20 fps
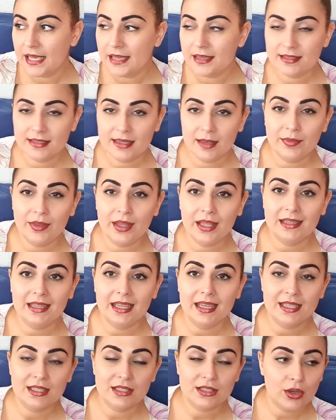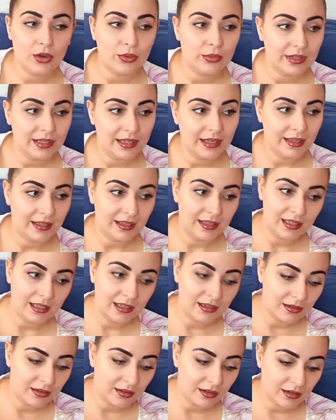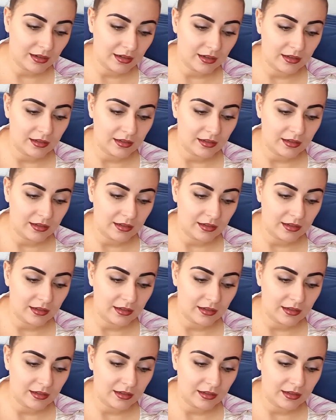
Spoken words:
something that is already here